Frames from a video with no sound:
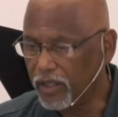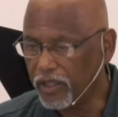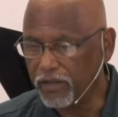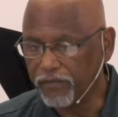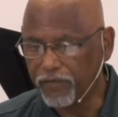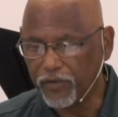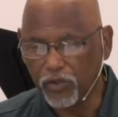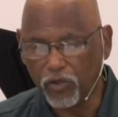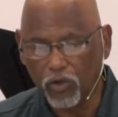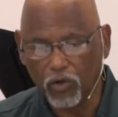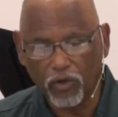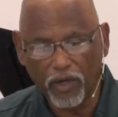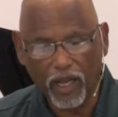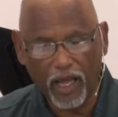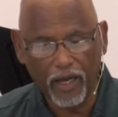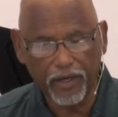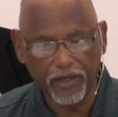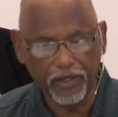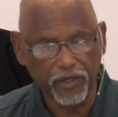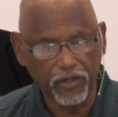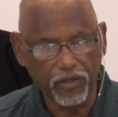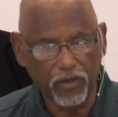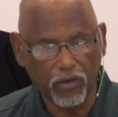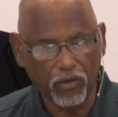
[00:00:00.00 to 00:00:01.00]
If you go down
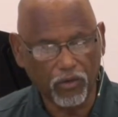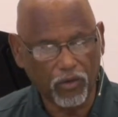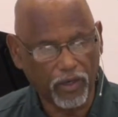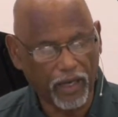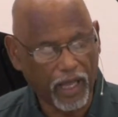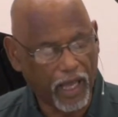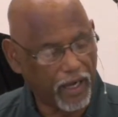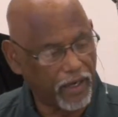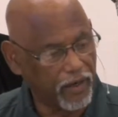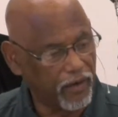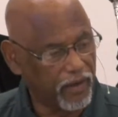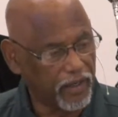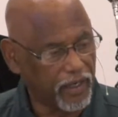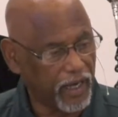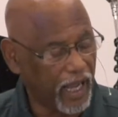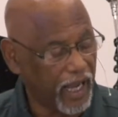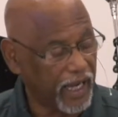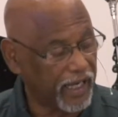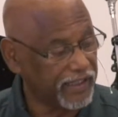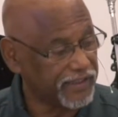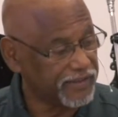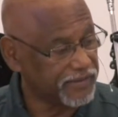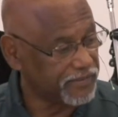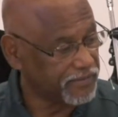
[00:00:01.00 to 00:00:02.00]
there, you don't go down there at
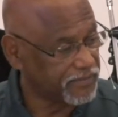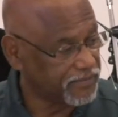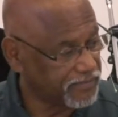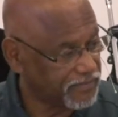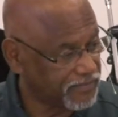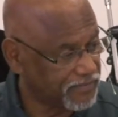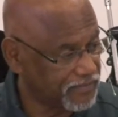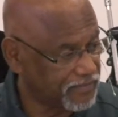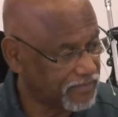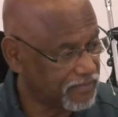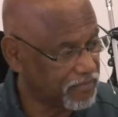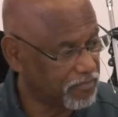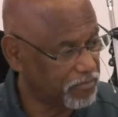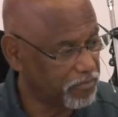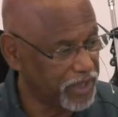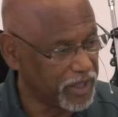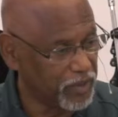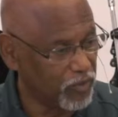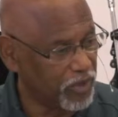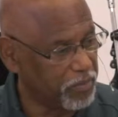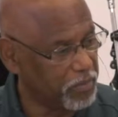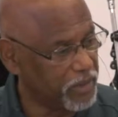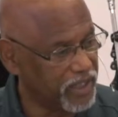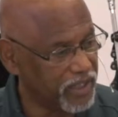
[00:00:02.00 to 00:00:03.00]
night.
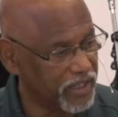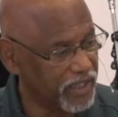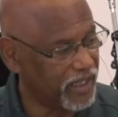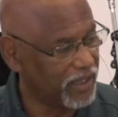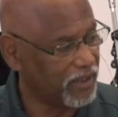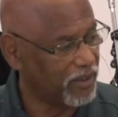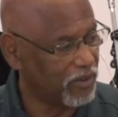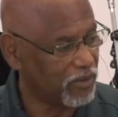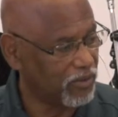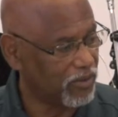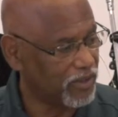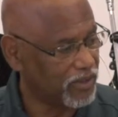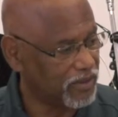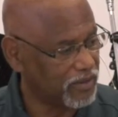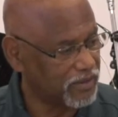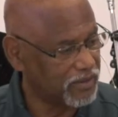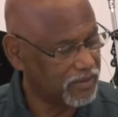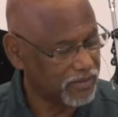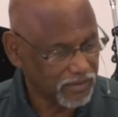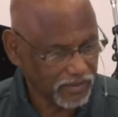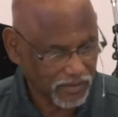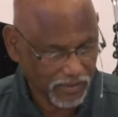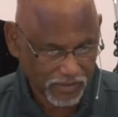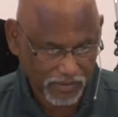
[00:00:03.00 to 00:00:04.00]
Be with me today, Lord.
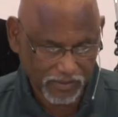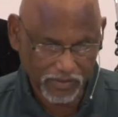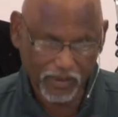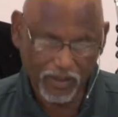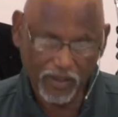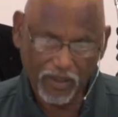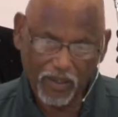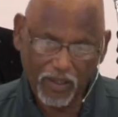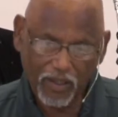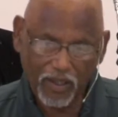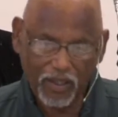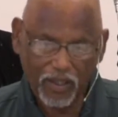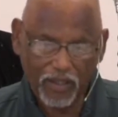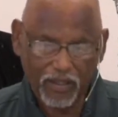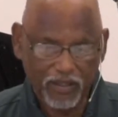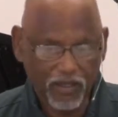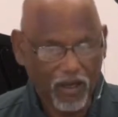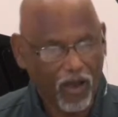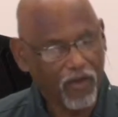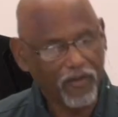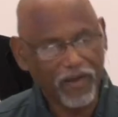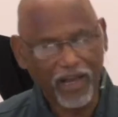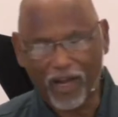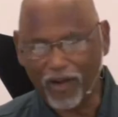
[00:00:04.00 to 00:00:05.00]

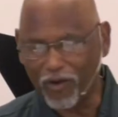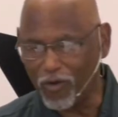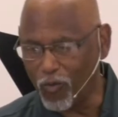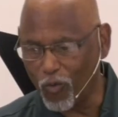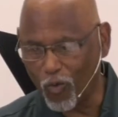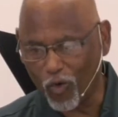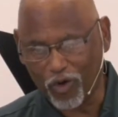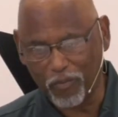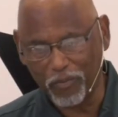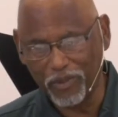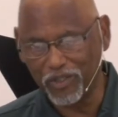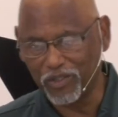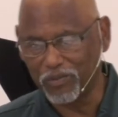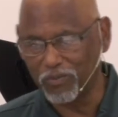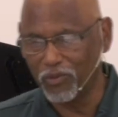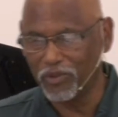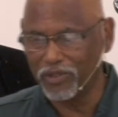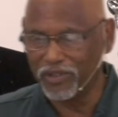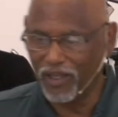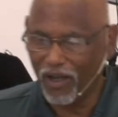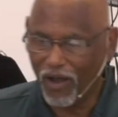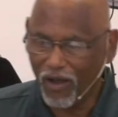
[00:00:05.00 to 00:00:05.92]
Y'all not gonna work with me this morning.